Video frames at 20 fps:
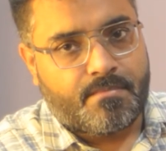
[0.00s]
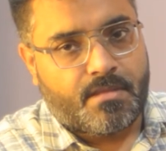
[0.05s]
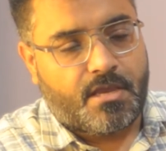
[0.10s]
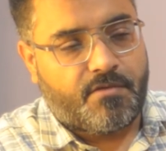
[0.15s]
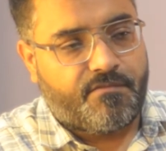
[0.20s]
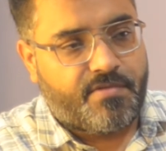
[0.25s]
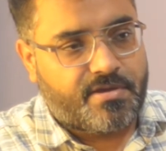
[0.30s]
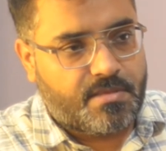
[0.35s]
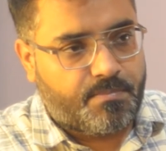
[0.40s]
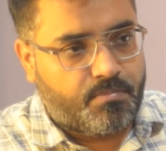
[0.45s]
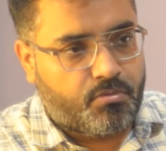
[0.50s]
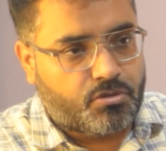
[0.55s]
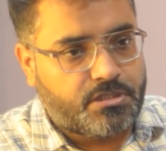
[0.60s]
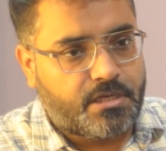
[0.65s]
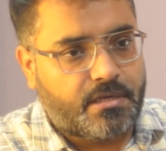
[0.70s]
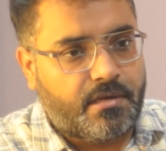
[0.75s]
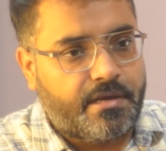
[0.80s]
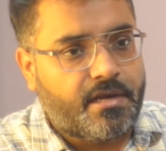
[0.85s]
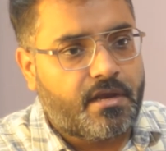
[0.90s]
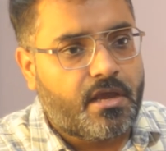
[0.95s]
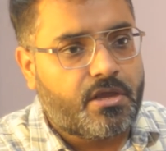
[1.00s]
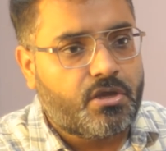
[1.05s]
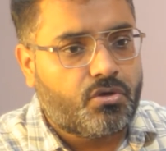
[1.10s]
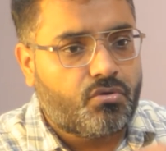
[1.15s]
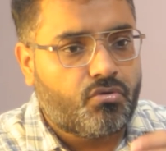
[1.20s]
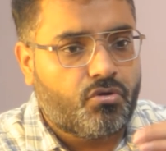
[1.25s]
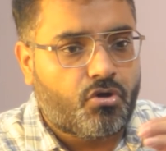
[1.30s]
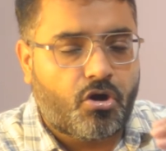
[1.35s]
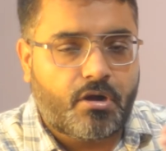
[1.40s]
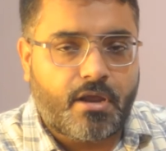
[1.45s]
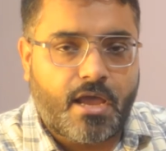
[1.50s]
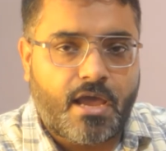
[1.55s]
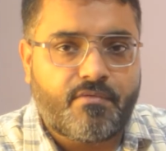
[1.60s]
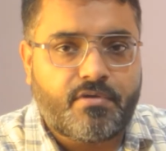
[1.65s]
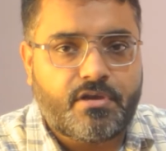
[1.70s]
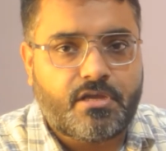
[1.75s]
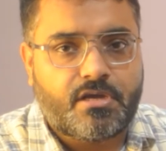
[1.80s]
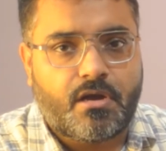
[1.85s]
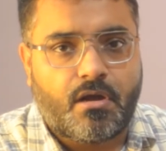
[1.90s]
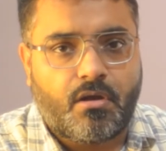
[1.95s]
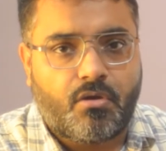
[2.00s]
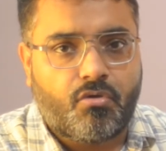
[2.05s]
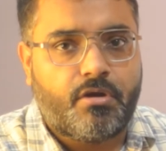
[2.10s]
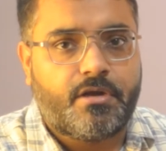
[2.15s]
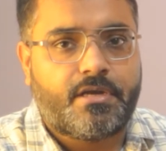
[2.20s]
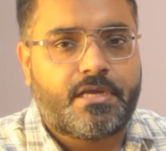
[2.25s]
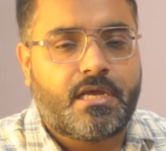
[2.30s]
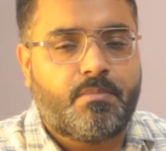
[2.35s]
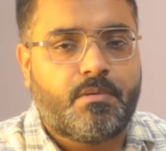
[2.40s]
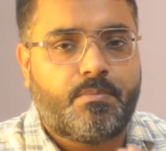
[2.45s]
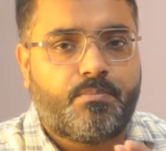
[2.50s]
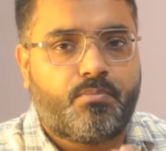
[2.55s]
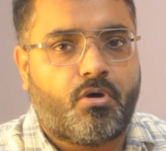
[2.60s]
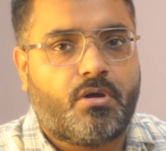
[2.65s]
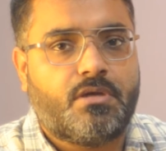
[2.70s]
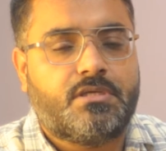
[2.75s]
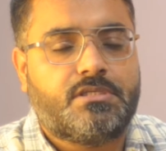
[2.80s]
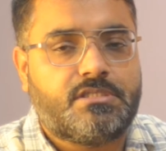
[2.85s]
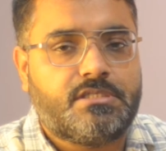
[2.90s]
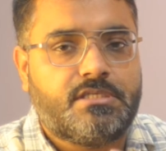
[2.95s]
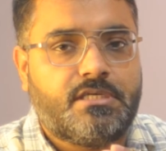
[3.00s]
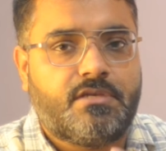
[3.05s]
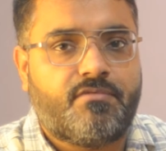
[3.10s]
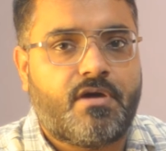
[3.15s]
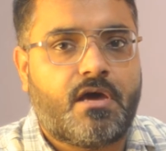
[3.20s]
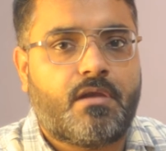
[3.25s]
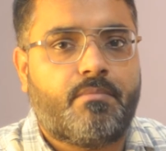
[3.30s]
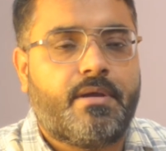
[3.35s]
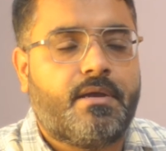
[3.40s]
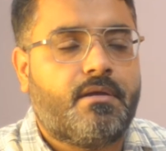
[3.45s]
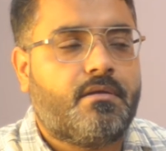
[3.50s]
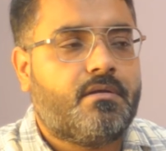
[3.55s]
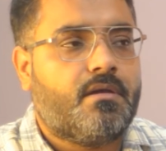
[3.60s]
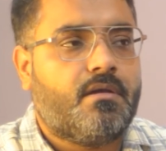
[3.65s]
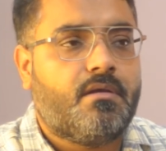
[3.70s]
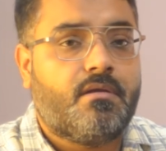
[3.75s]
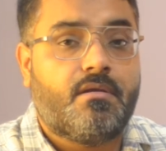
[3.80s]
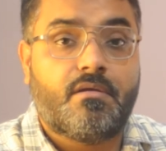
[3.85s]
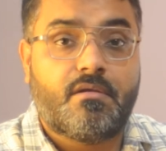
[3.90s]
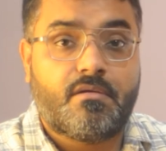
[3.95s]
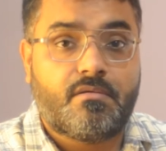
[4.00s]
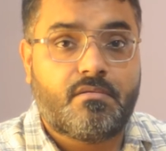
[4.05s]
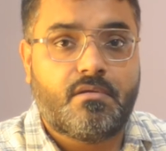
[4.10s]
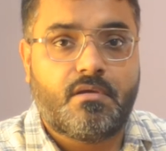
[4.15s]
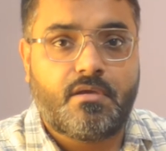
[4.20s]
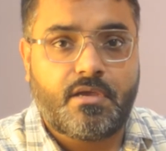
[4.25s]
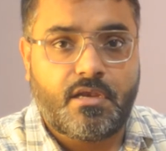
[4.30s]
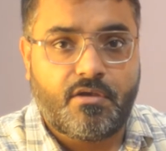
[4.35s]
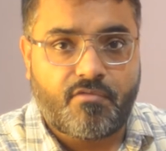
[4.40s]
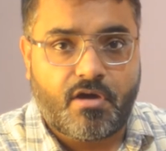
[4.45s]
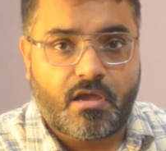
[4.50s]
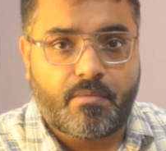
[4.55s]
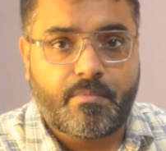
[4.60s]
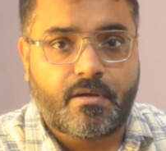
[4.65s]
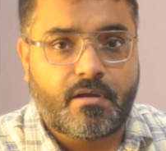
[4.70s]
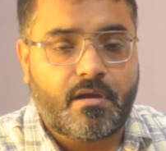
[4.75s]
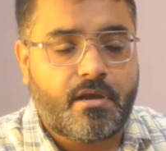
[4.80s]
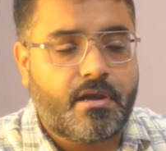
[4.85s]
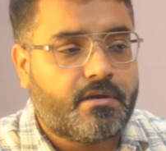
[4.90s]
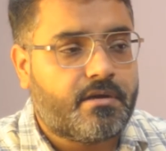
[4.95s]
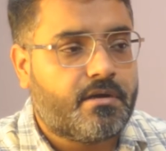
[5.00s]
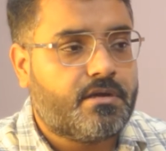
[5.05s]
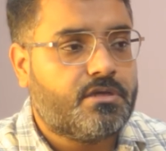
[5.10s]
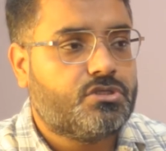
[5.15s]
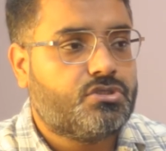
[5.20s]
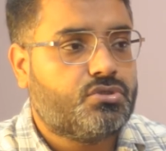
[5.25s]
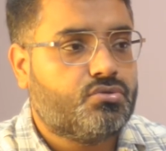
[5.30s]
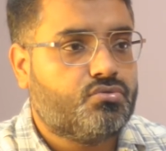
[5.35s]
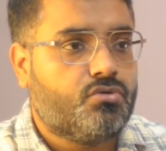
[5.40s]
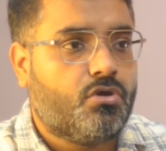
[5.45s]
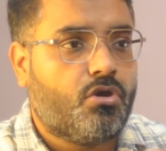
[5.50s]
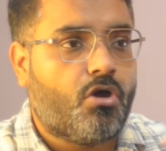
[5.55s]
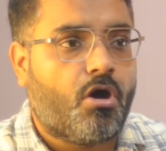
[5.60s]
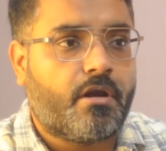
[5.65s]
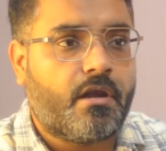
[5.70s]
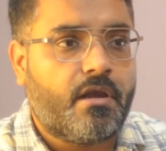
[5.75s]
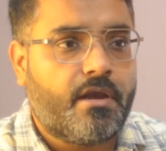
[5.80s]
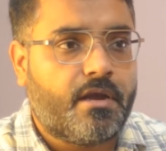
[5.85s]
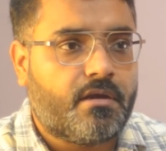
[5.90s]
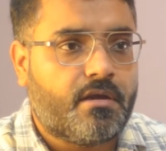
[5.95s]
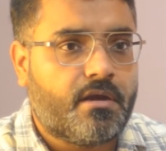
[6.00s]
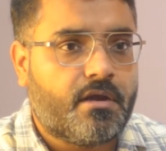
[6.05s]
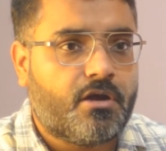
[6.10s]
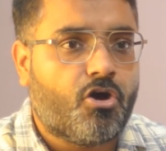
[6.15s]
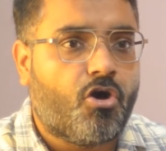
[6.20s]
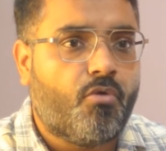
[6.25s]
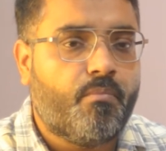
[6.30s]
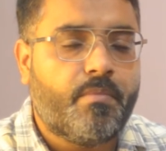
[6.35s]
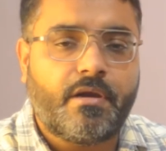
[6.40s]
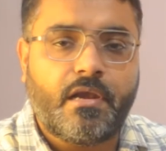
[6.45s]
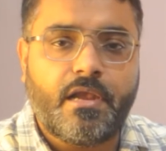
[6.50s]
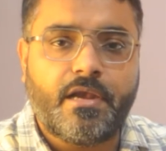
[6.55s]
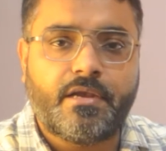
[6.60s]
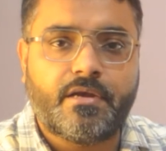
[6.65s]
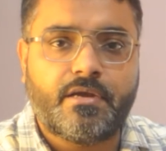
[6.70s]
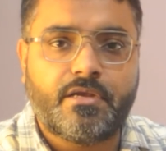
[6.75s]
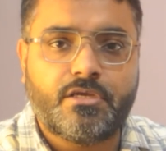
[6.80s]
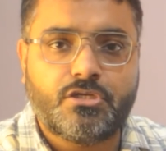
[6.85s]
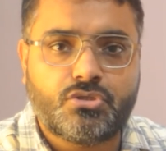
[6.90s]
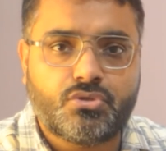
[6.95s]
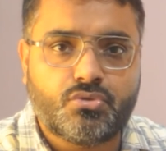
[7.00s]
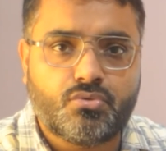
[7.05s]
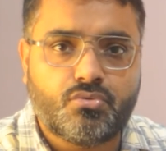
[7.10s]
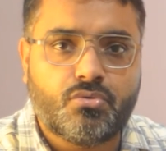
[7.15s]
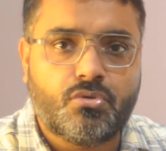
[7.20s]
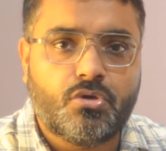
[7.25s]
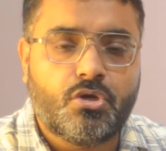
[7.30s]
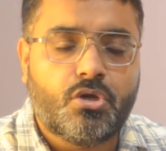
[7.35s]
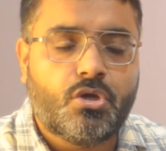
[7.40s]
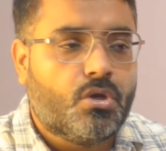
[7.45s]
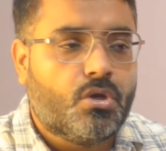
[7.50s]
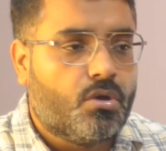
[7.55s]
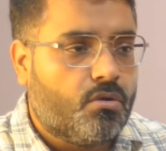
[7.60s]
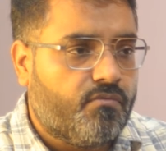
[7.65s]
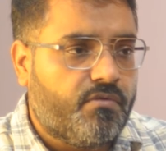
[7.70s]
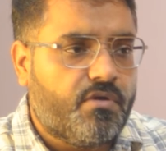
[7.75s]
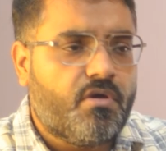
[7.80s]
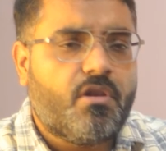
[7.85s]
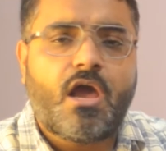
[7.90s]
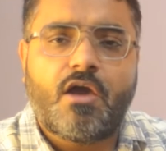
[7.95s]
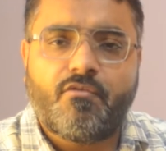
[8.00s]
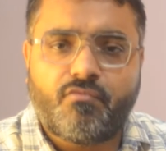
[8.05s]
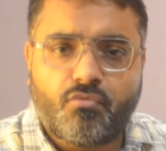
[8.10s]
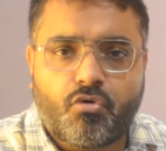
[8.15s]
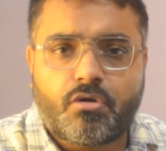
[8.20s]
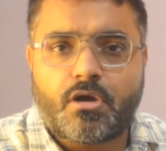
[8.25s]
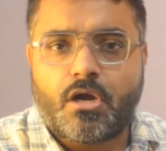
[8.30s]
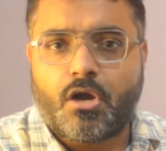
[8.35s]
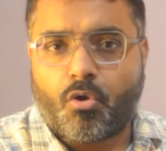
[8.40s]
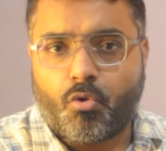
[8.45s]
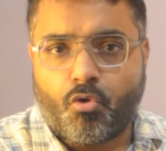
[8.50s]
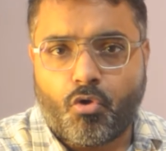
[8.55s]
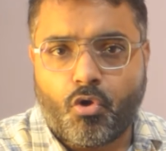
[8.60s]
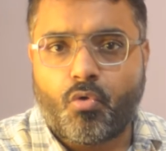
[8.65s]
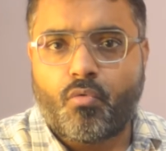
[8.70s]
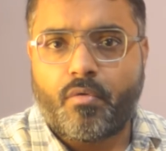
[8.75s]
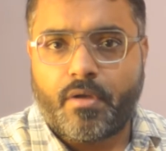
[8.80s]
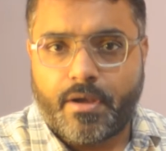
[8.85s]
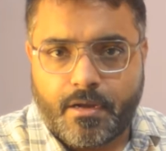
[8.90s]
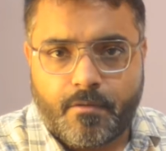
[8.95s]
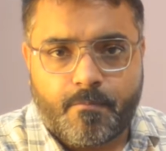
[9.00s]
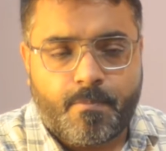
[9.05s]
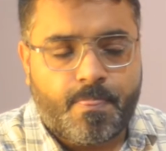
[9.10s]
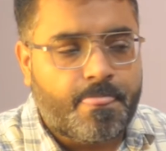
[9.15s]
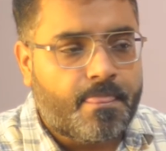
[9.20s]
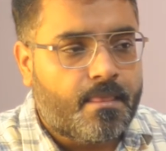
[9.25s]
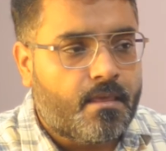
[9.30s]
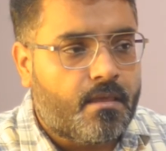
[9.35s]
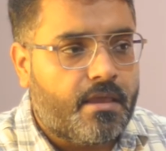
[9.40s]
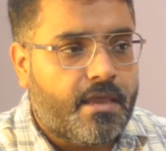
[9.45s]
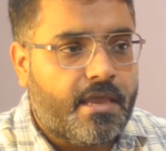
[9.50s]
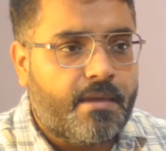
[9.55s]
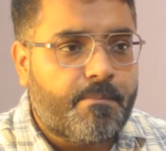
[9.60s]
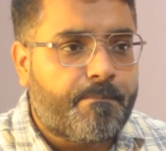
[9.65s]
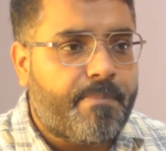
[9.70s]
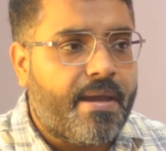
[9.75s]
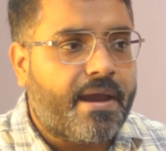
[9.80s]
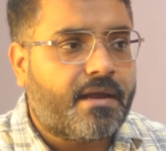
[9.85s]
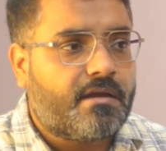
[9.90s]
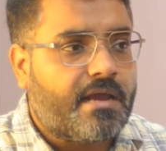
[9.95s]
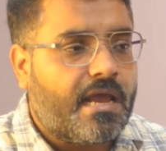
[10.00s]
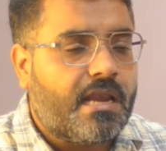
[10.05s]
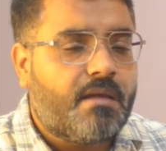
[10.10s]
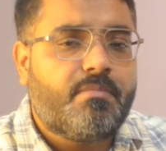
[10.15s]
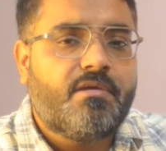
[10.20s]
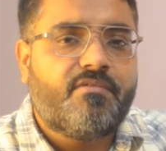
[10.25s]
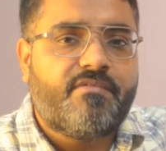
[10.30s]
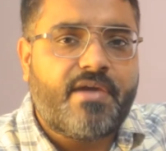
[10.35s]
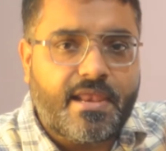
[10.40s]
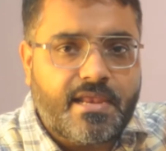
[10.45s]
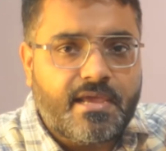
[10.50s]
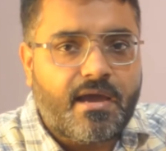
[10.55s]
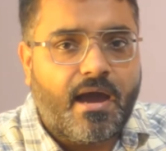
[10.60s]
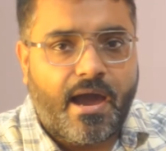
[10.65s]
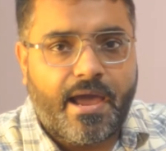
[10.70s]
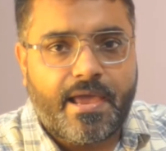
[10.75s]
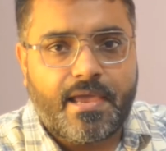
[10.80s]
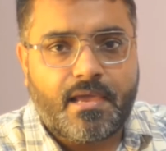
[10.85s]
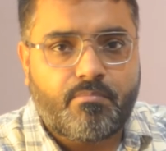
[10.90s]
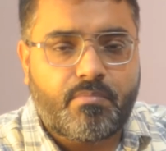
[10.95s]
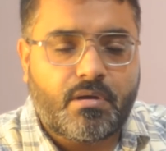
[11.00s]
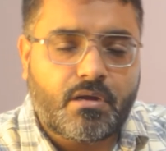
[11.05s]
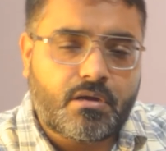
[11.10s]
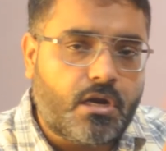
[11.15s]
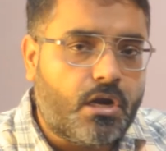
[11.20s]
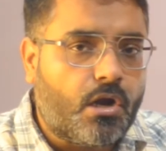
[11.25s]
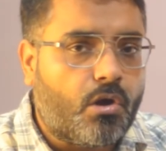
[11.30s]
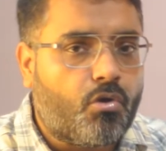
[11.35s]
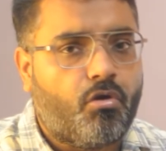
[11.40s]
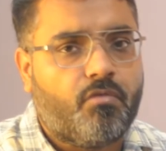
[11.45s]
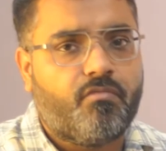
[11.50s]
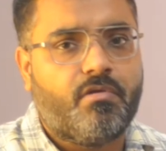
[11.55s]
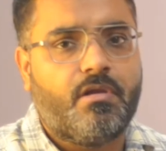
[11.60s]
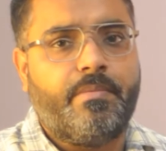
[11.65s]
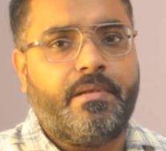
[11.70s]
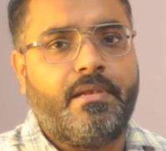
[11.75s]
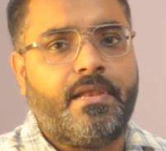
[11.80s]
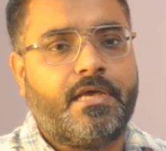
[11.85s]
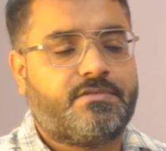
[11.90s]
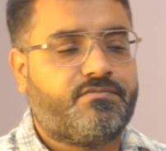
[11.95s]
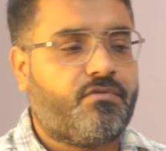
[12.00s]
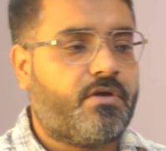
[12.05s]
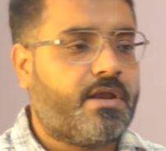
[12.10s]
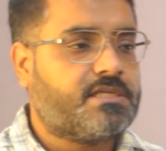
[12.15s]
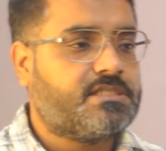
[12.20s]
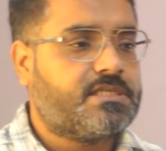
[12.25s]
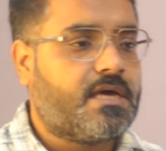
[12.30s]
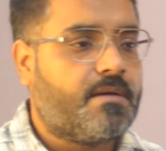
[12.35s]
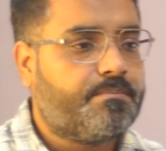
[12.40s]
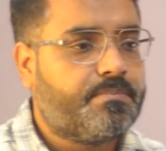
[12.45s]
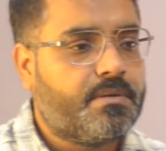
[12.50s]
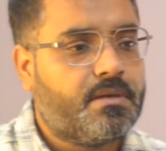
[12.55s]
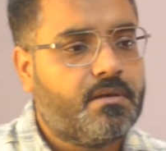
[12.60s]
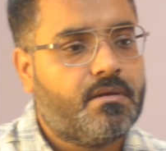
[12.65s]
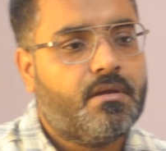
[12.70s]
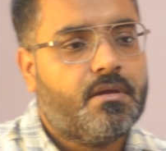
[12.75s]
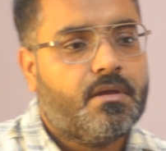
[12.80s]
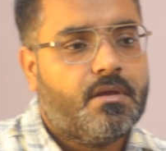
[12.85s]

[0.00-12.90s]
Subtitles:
If as a project leader you do not have any control, it can be policy, environment related issue, law related, government related issue, we will have no control over it. Impact can be very high, but control will be less. For example,